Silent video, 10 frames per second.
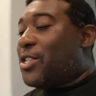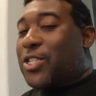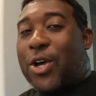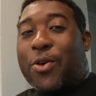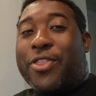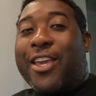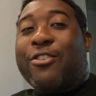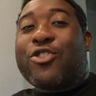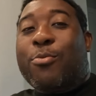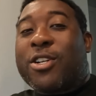So thank
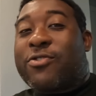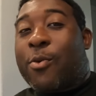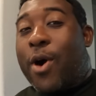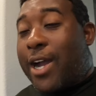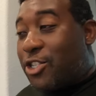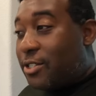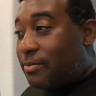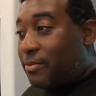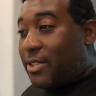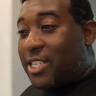you so much for watching
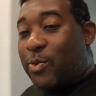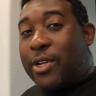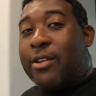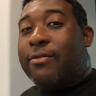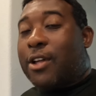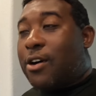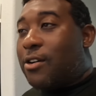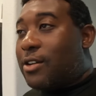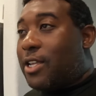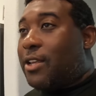this weekly vlog.